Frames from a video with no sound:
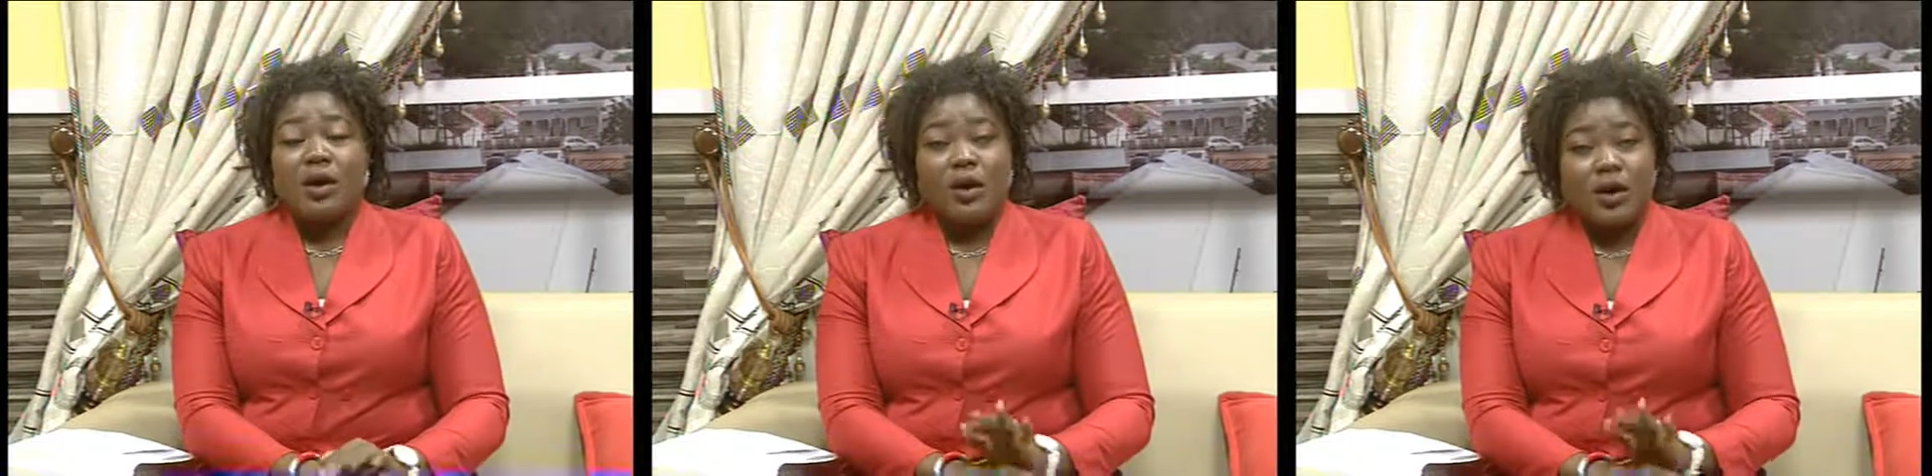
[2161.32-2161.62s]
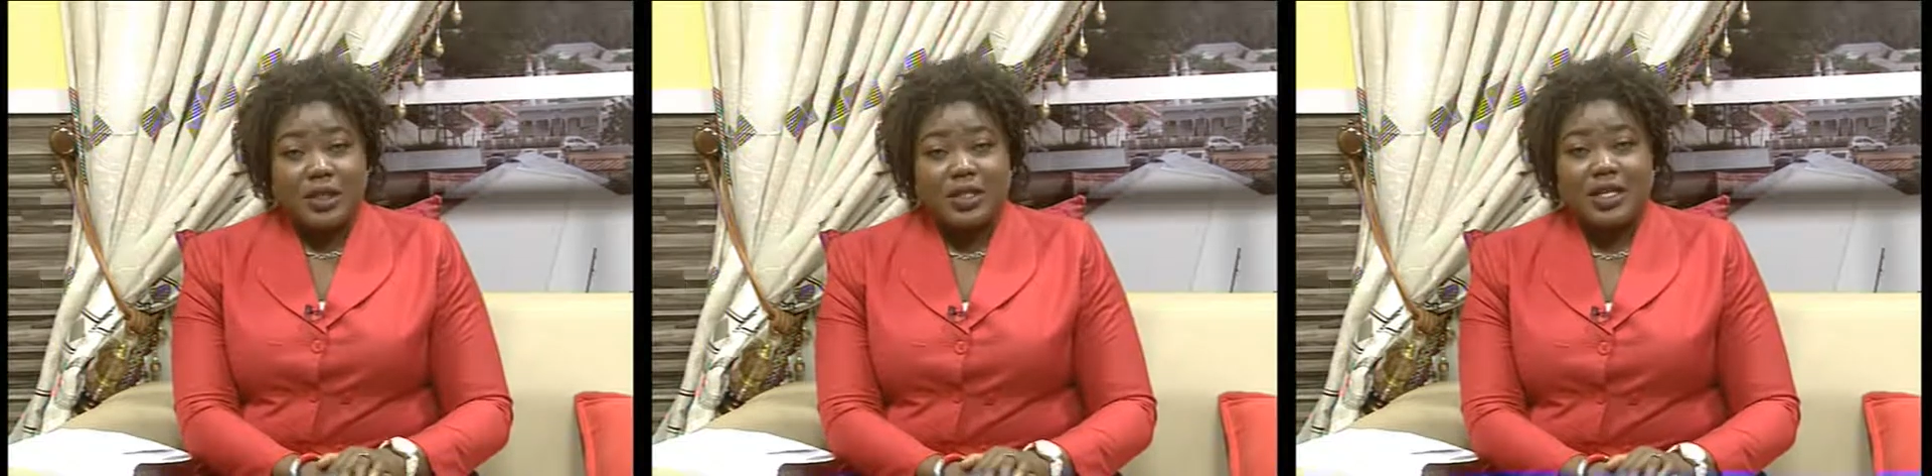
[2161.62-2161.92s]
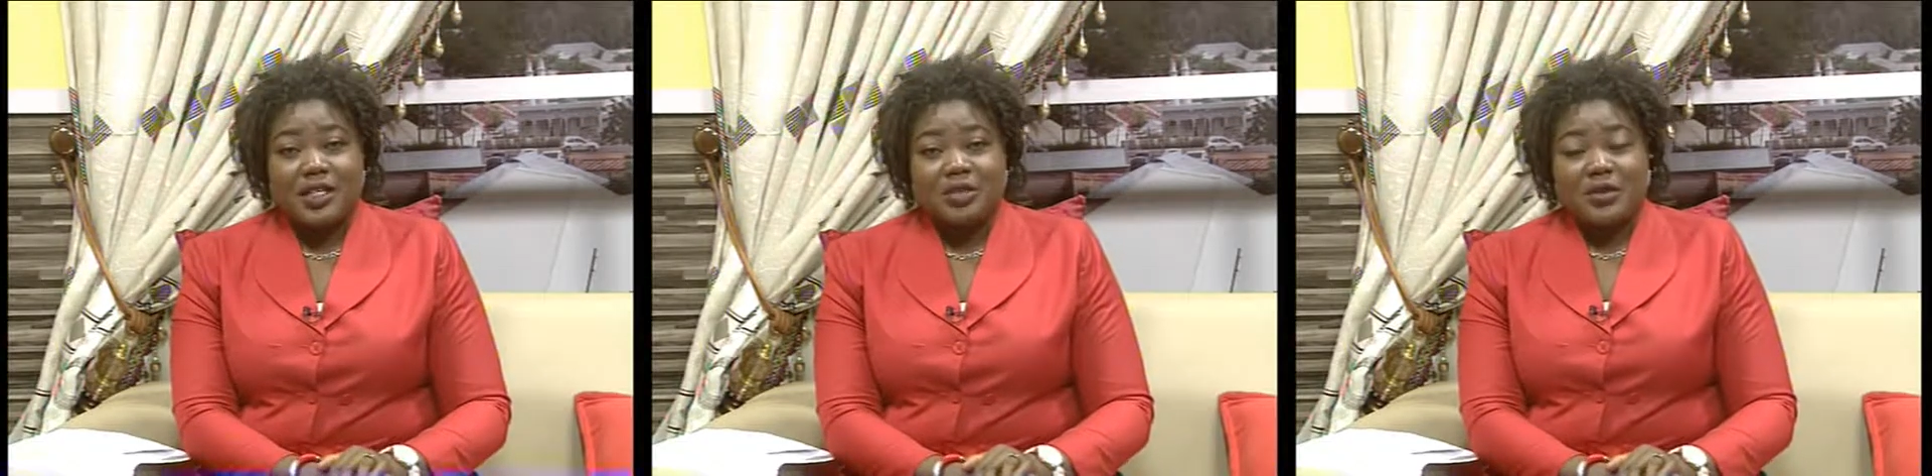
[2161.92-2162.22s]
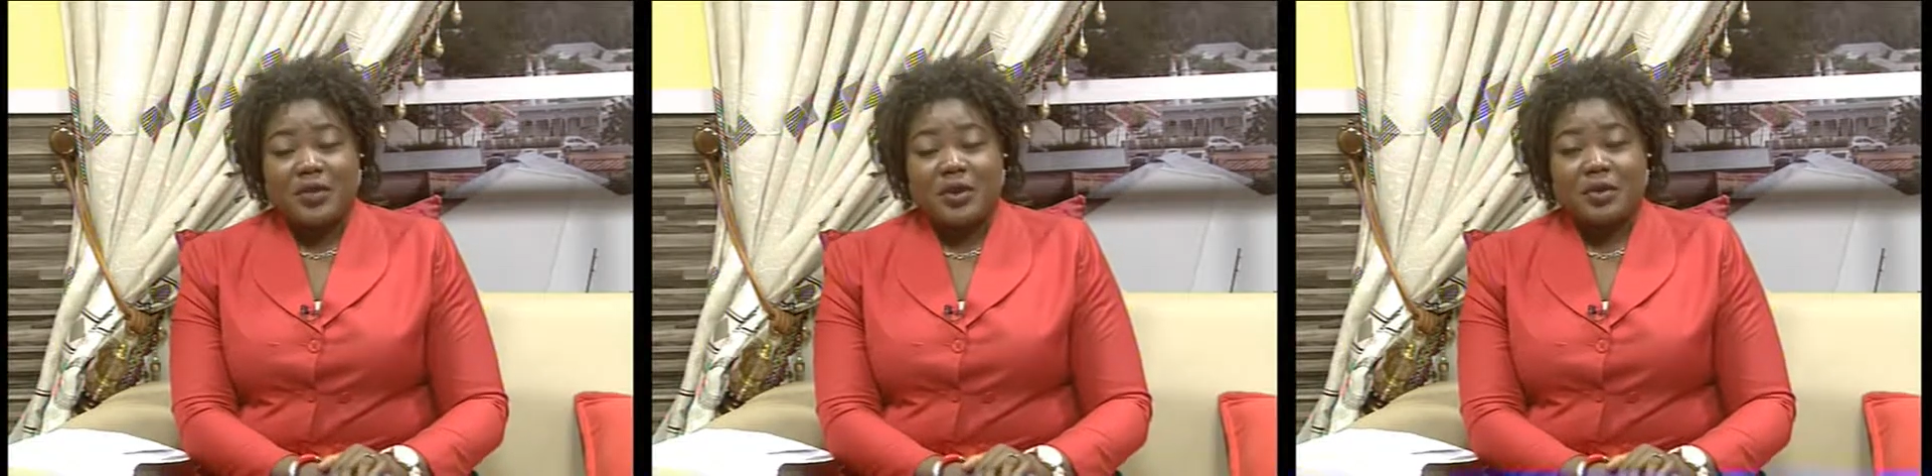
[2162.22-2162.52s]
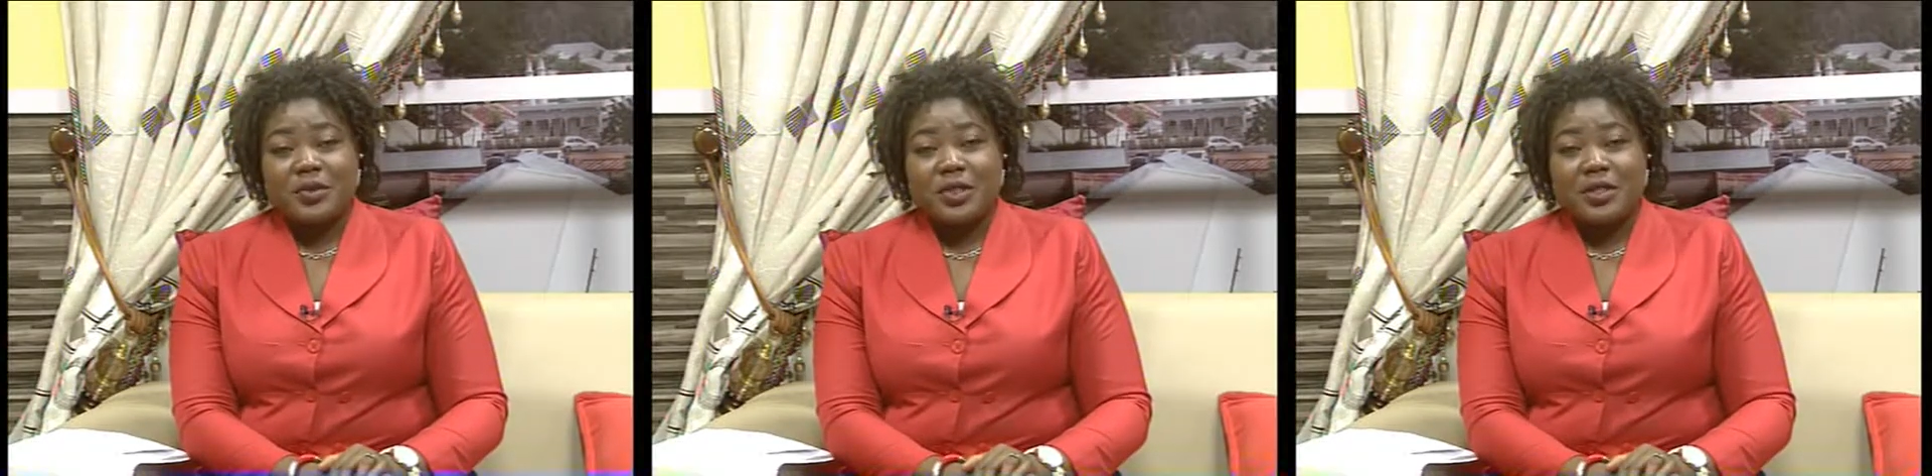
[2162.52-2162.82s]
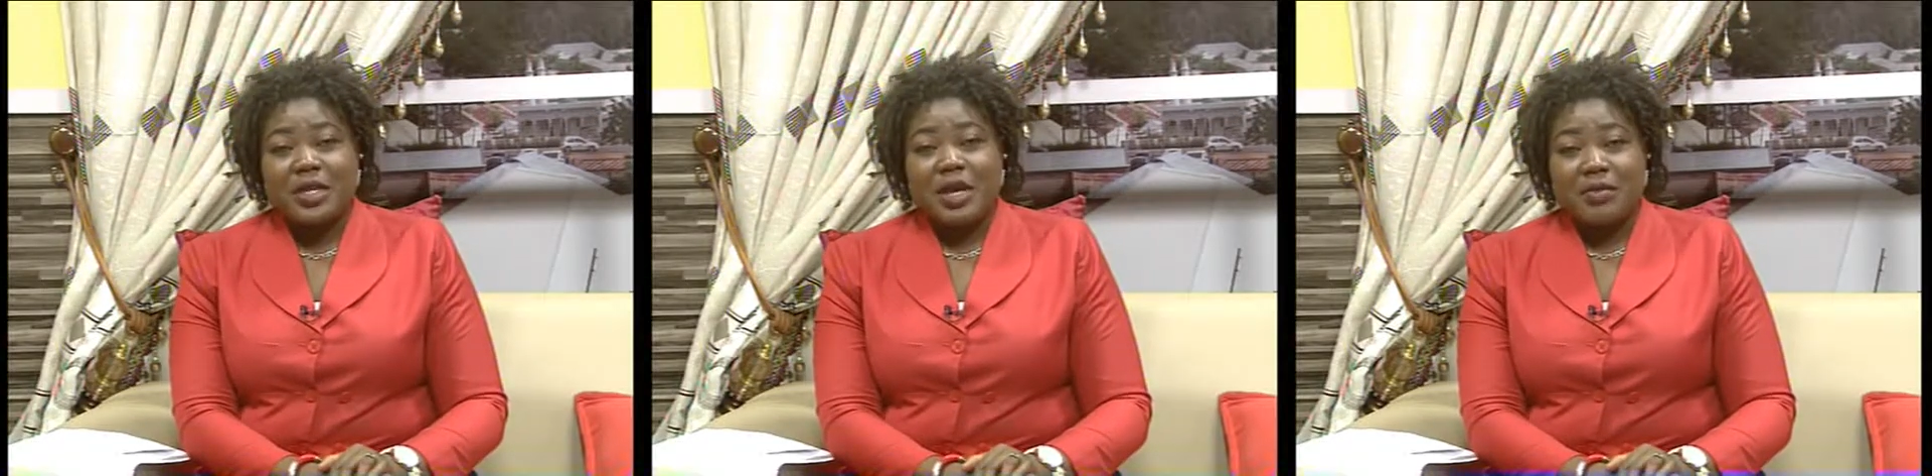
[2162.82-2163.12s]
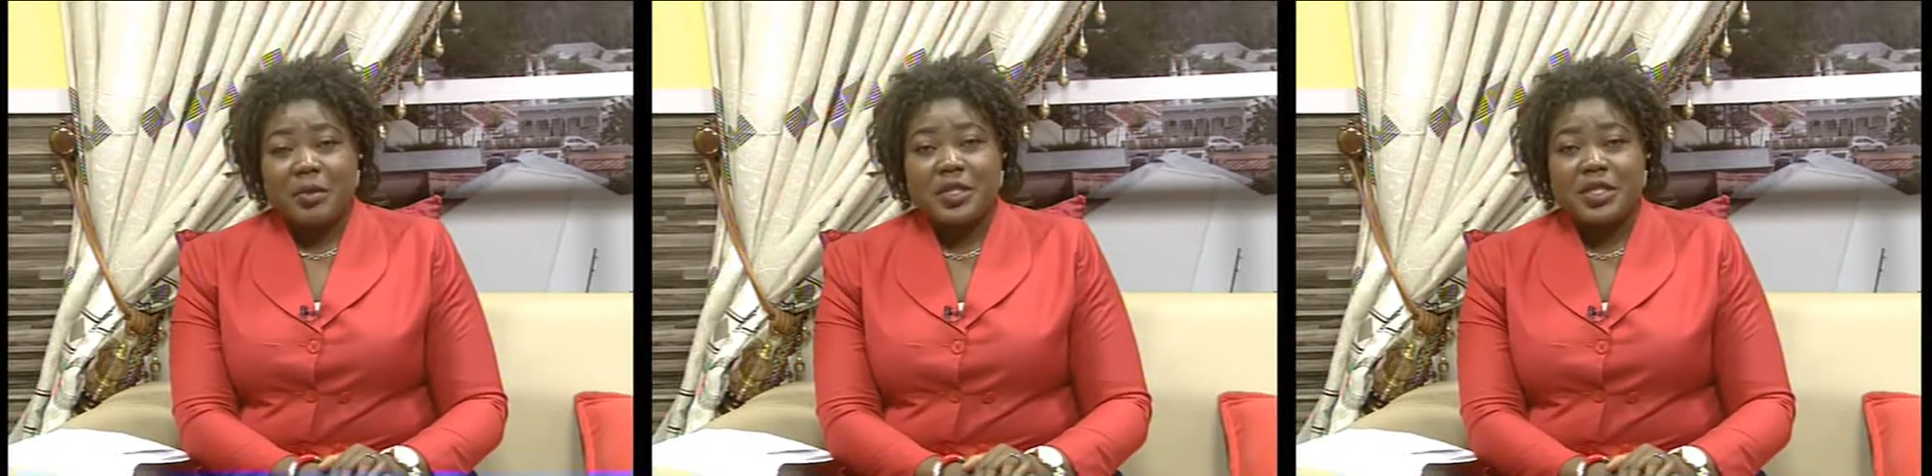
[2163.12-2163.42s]
On the issue of corruption,
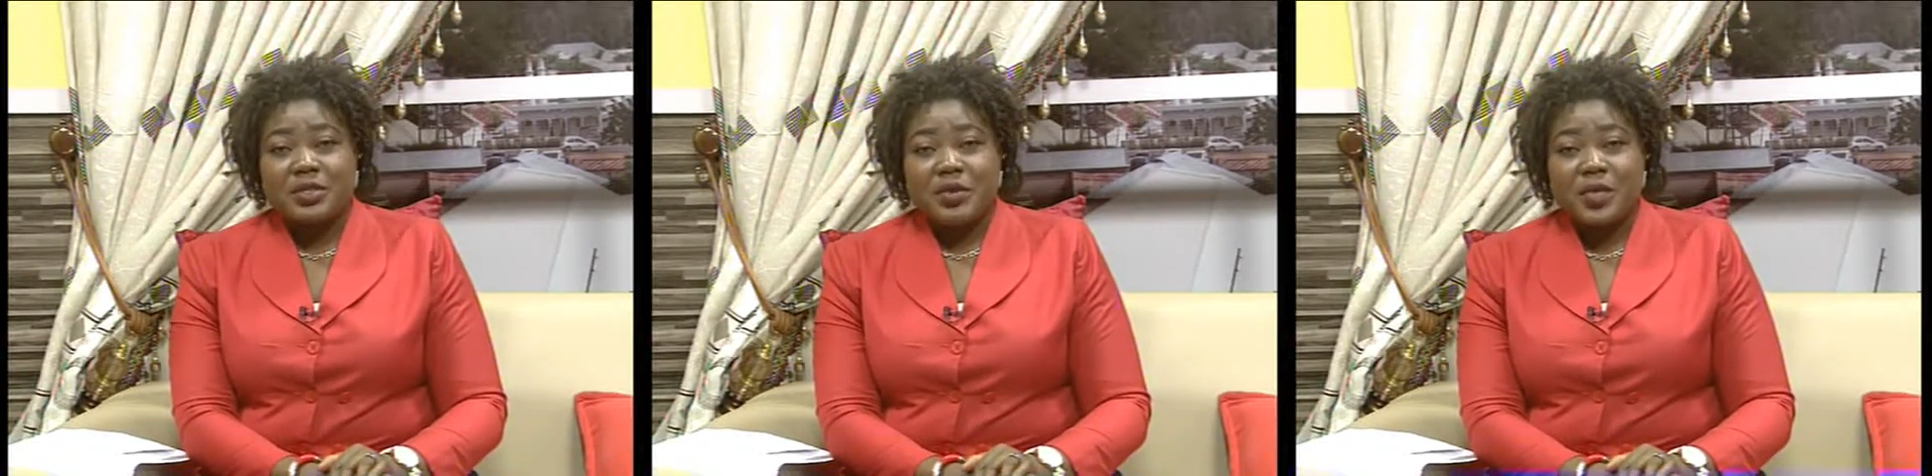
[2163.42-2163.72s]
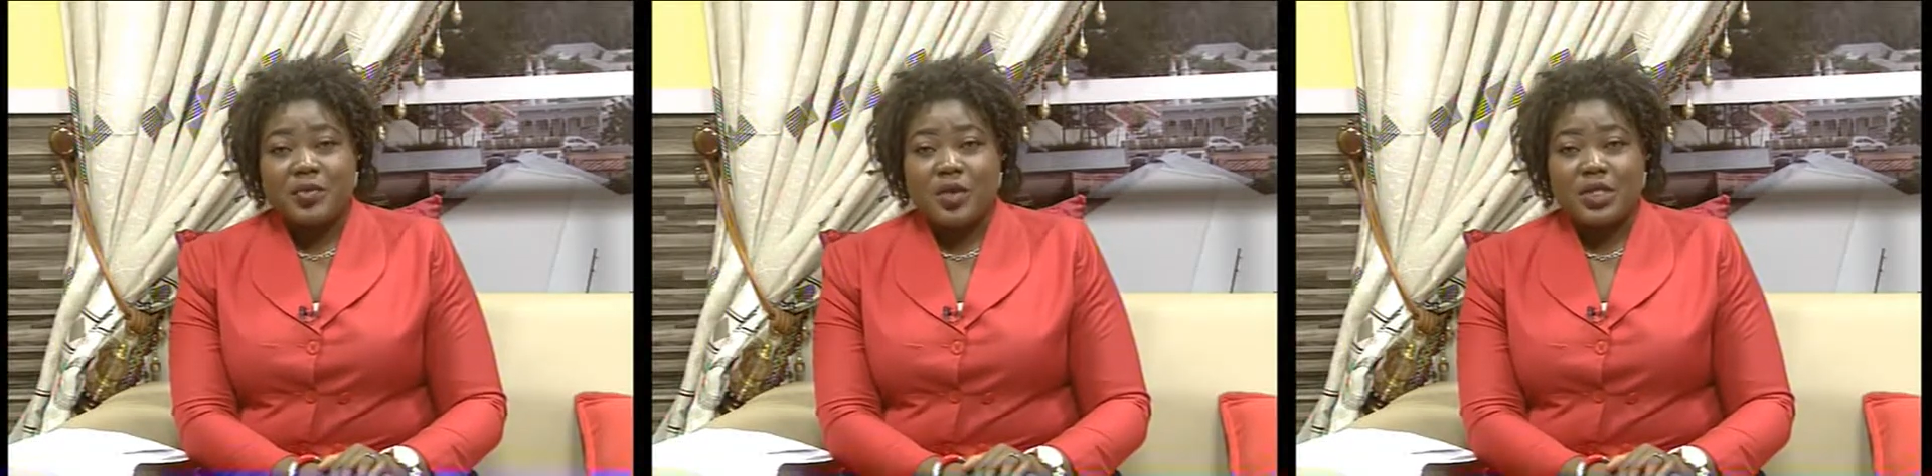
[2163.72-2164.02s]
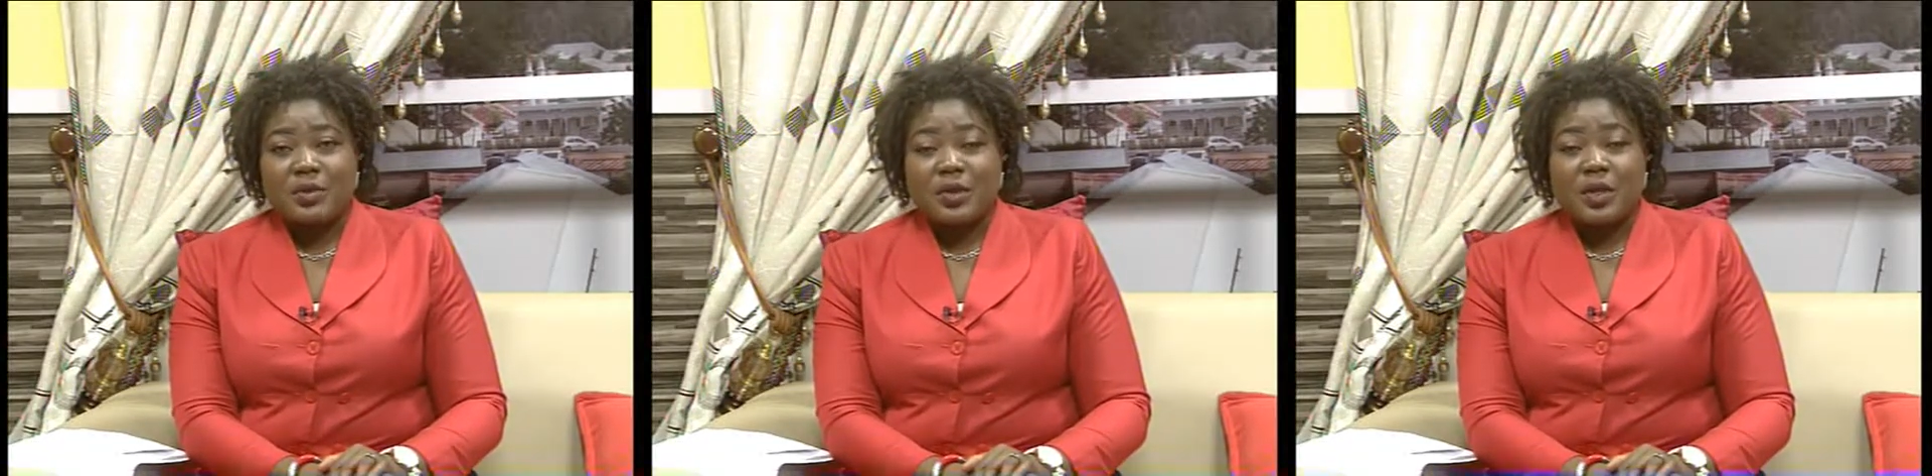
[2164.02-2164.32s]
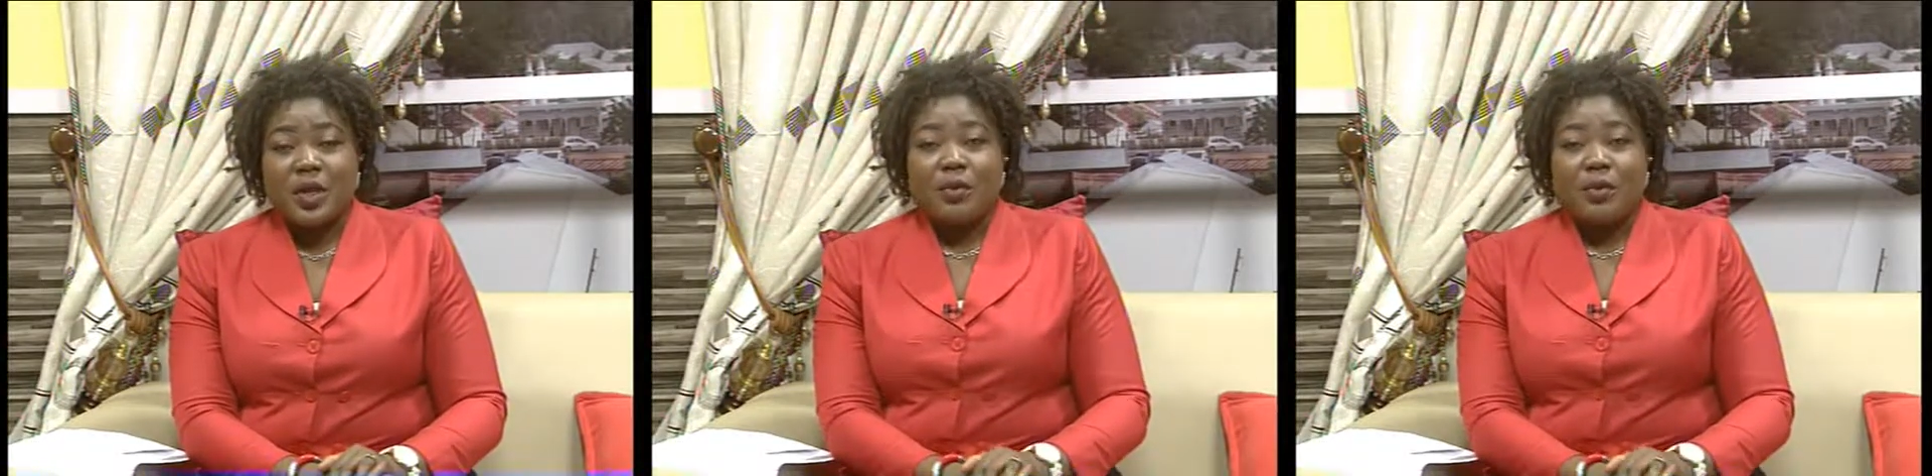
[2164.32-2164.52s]
everybody is responsible.